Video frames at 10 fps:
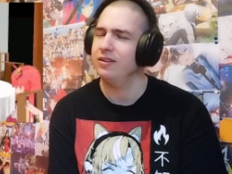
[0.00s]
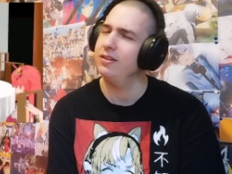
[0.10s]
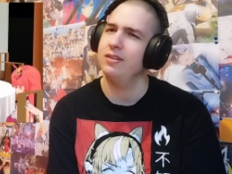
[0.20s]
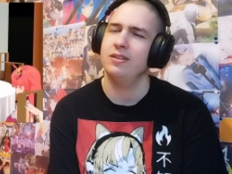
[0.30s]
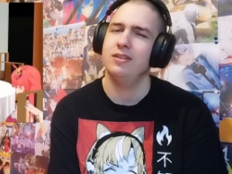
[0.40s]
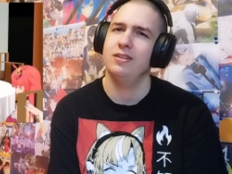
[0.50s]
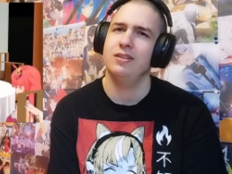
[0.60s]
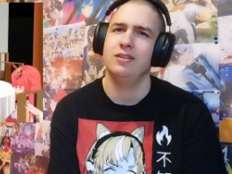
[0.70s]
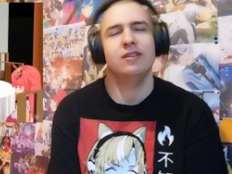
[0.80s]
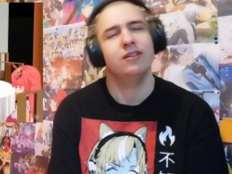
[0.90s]
Sir,
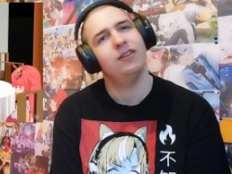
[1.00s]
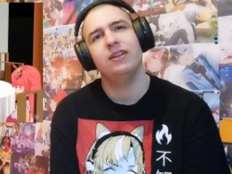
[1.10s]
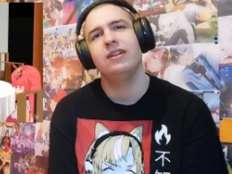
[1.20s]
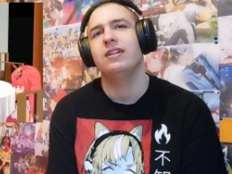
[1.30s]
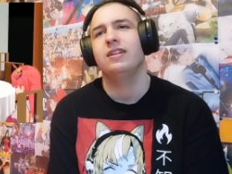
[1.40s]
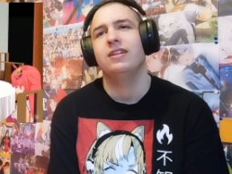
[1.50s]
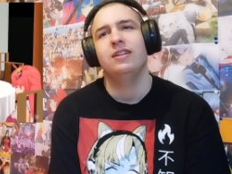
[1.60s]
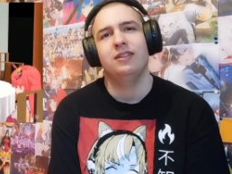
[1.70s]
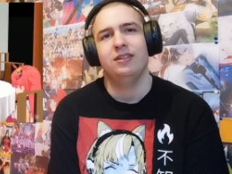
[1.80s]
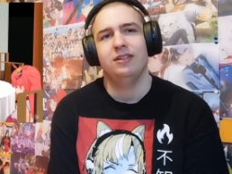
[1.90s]
I we don't
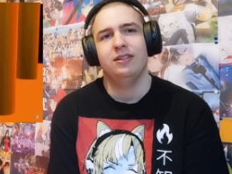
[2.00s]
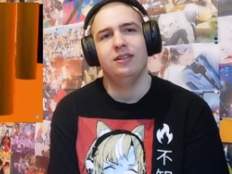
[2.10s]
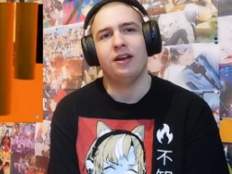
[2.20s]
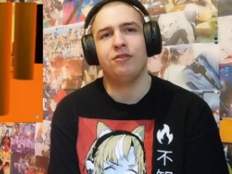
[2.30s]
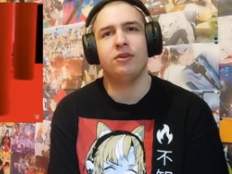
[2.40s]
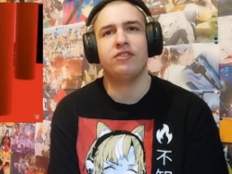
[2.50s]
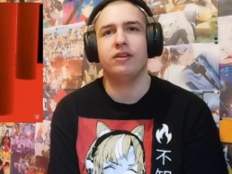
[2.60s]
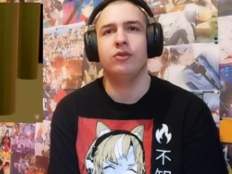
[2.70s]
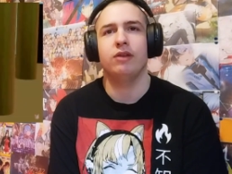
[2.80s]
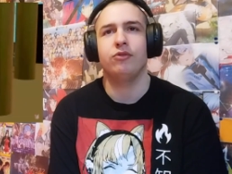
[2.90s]
have. As always, I
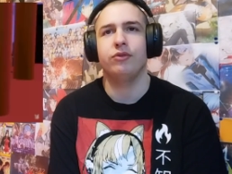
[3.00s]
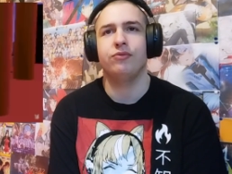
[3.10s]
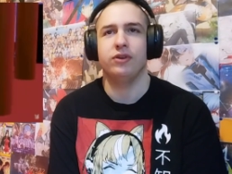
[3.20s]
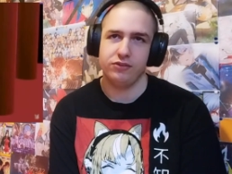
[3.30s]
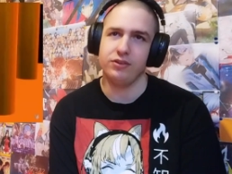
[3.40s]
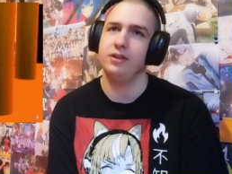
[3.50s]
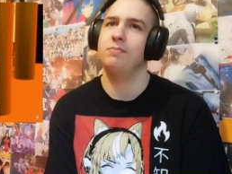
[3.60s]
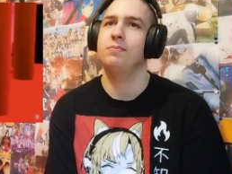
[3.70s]
don't have the reference.